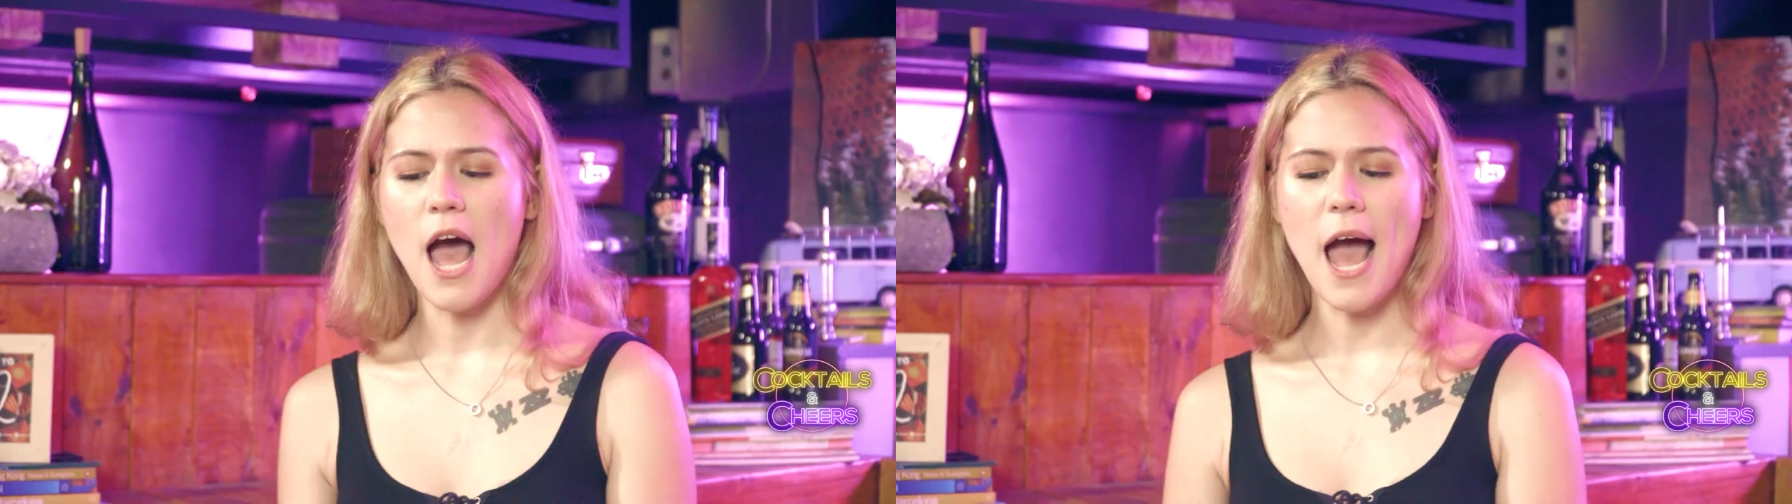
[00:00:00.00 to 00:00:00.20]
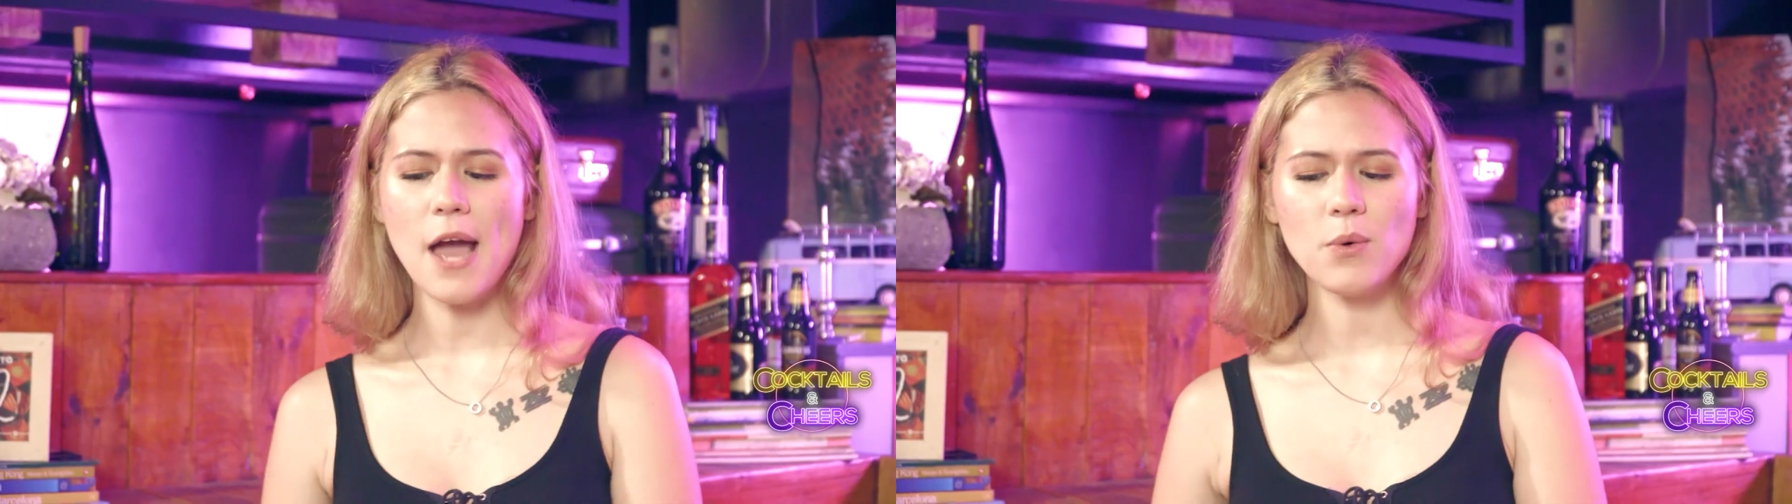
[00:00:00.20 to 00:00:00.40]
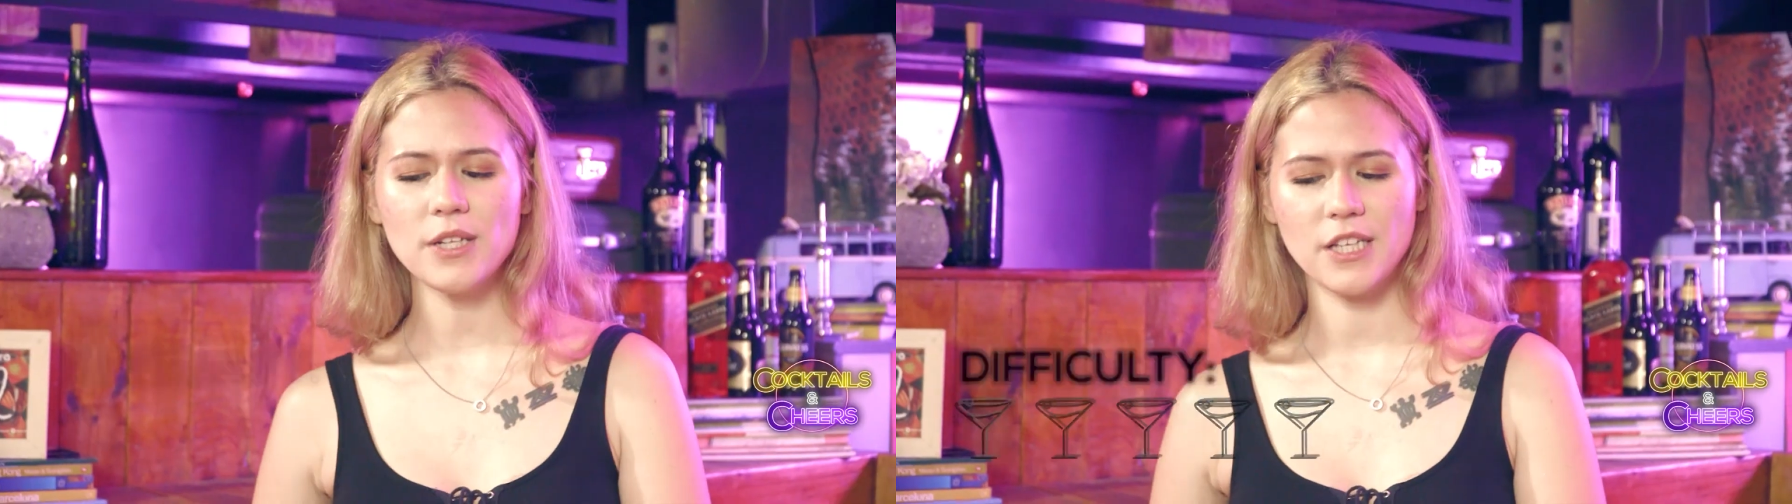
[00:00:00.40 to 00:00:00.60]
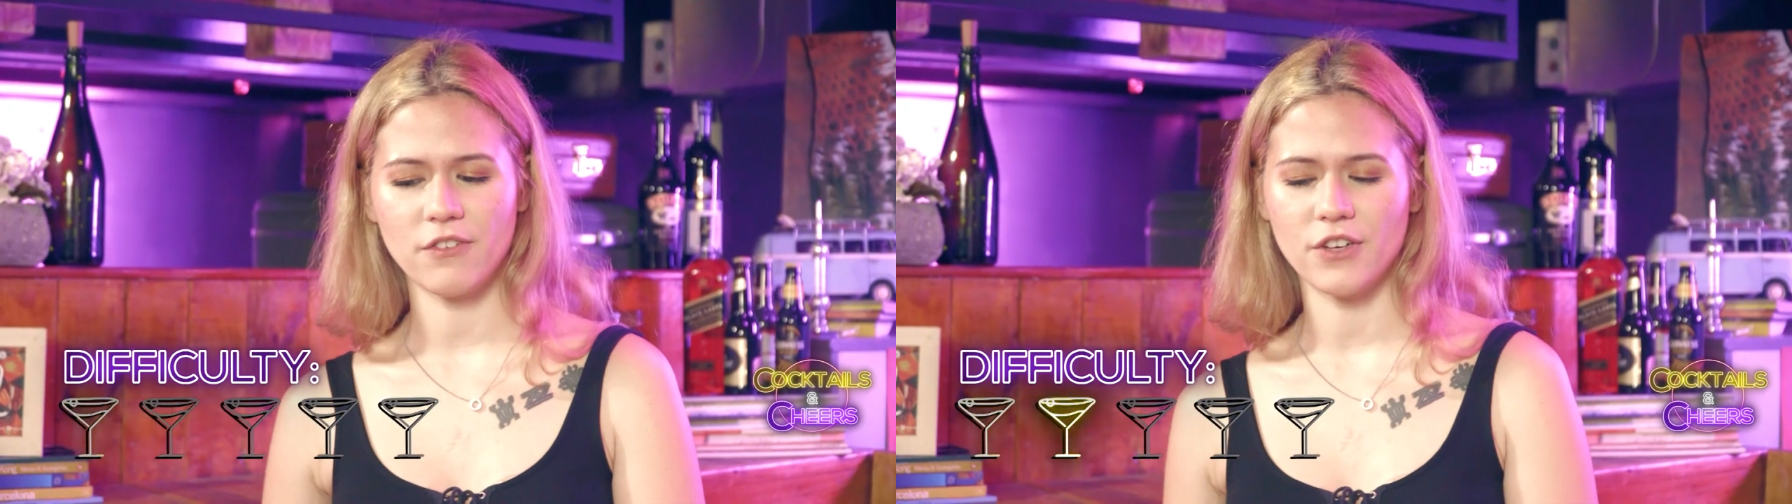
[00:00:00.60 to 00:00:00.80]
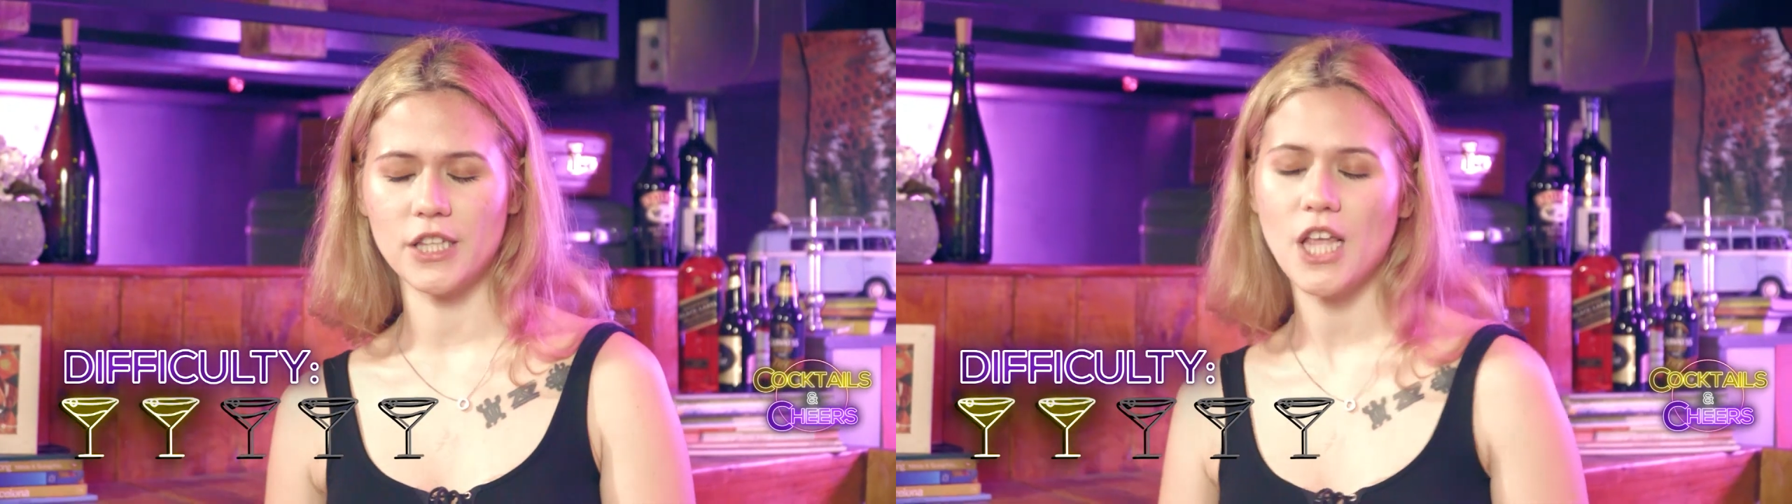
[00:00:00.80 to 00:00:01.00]
I would
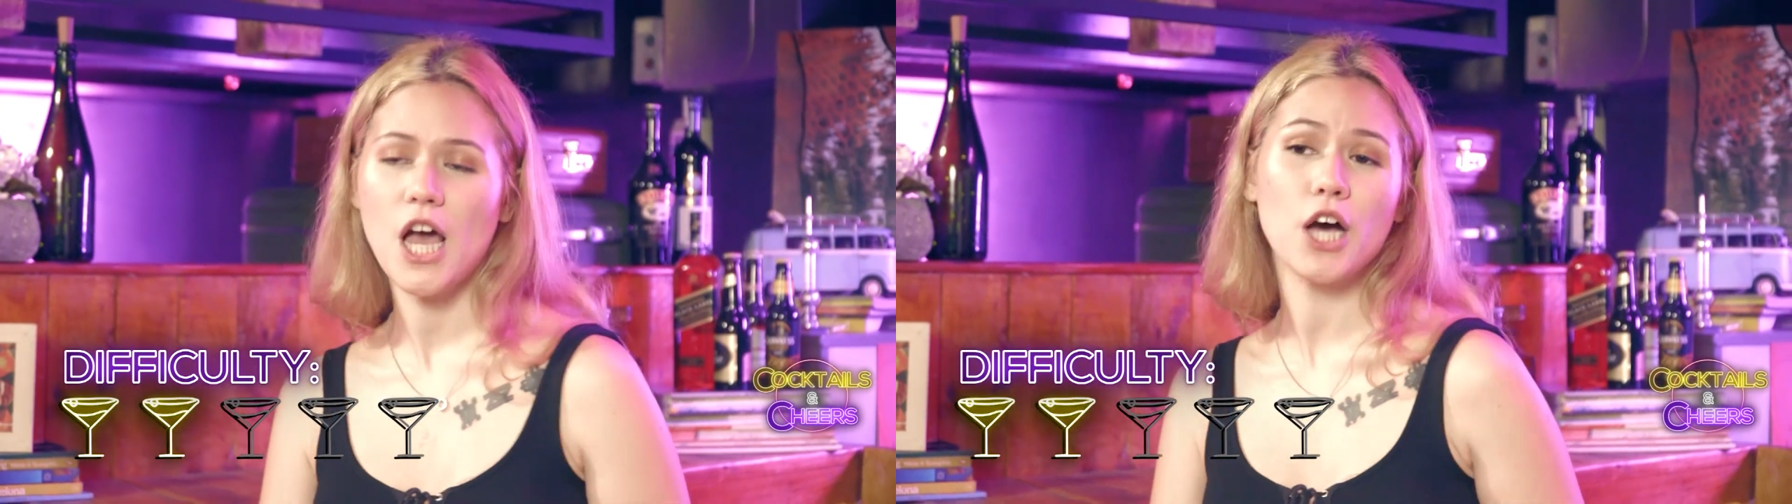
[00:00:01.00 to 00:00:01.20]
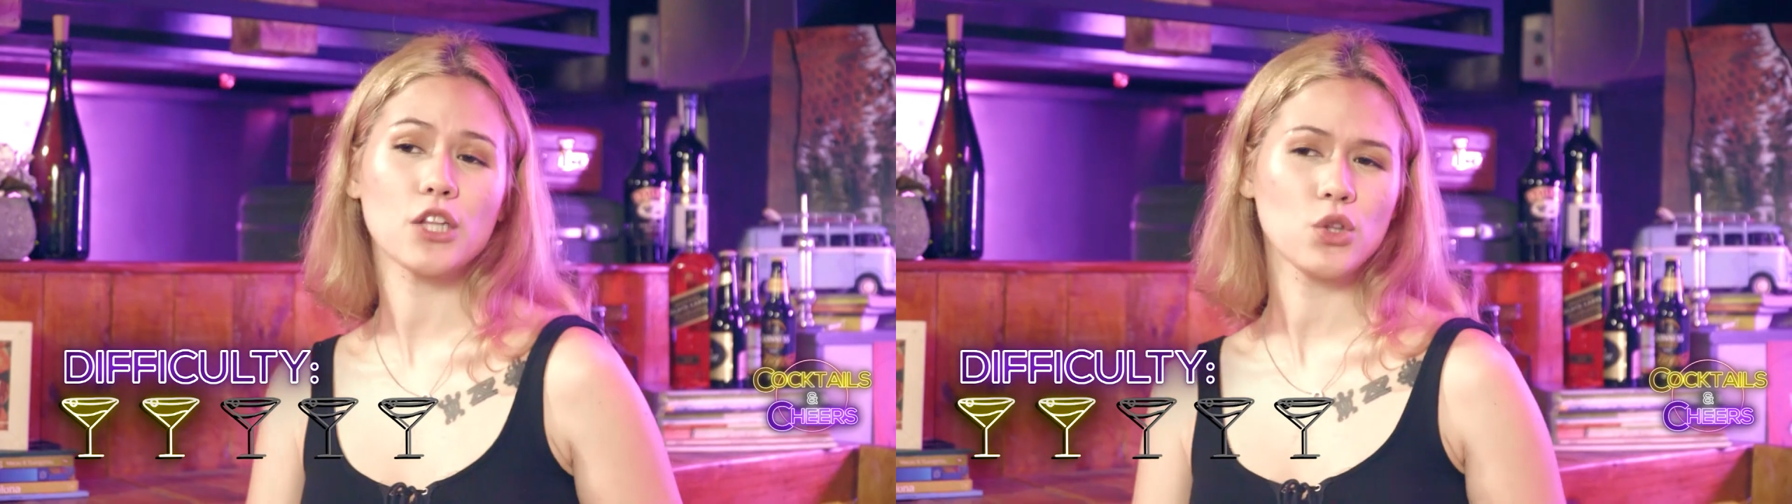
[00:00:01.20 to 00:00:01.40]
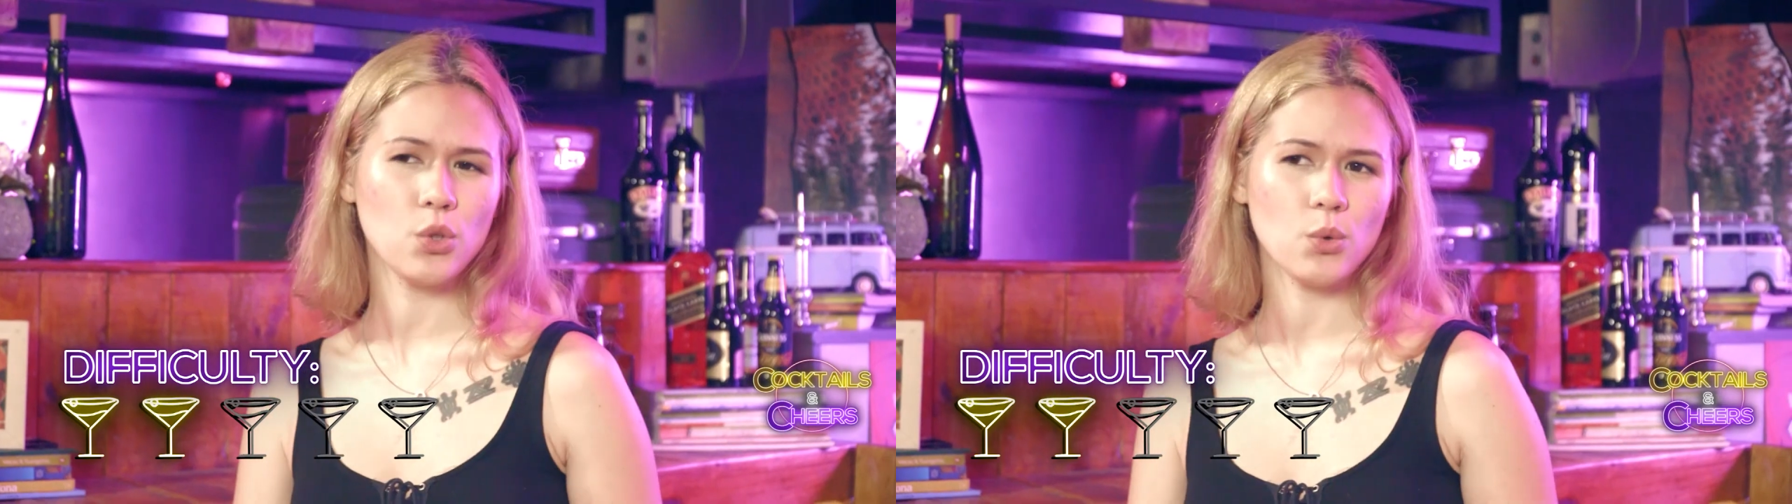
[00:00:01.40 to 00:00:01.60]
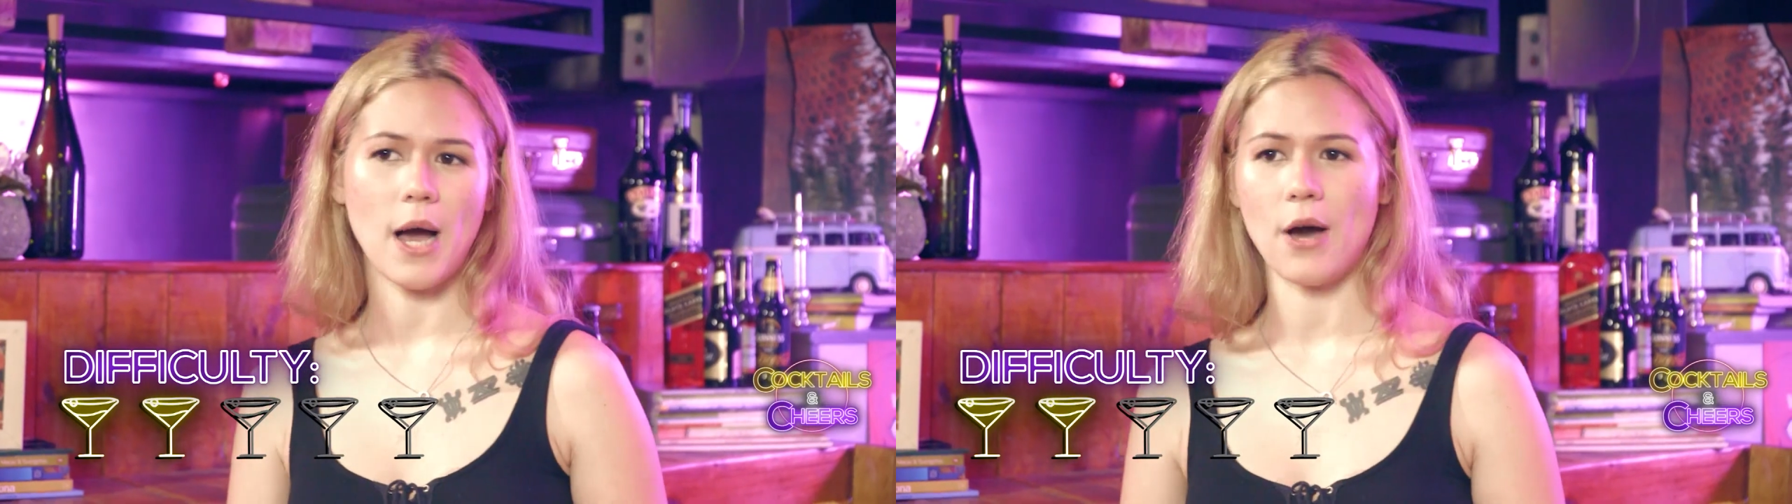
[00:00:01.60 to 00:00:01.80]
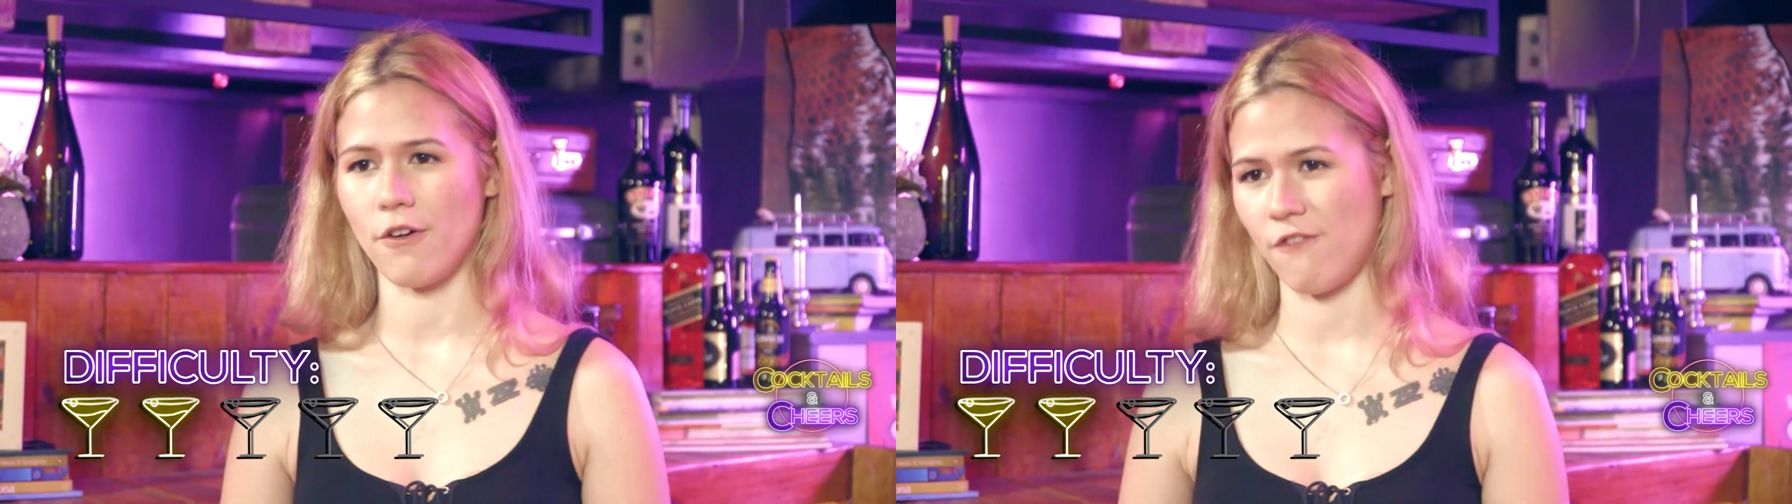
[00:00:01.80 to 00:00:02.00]
give it a 2
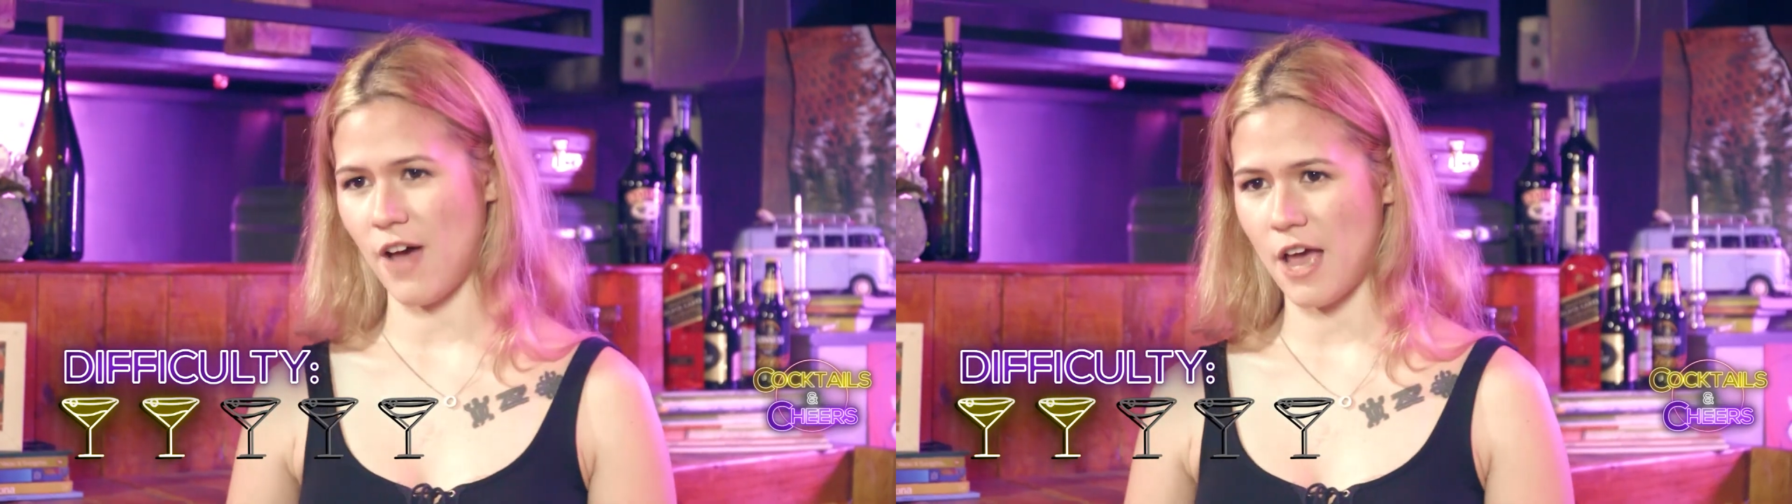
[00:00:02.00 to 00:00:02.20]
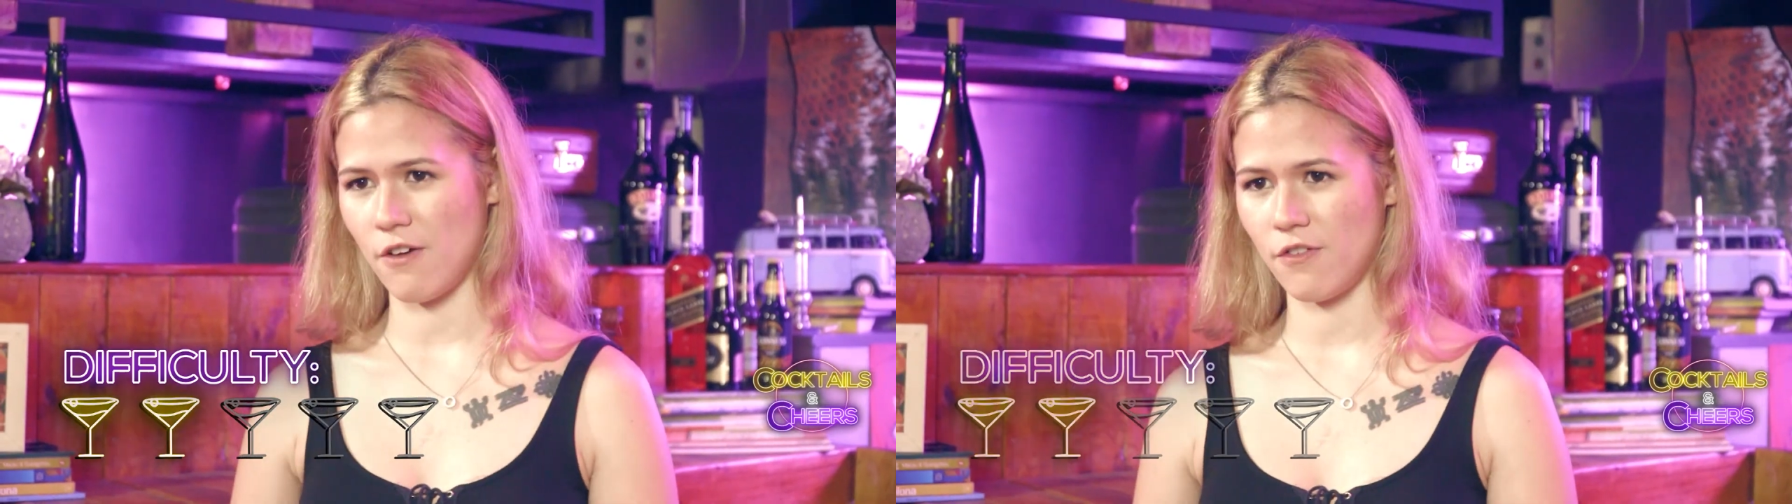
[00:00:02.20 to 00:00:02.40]
out of 5.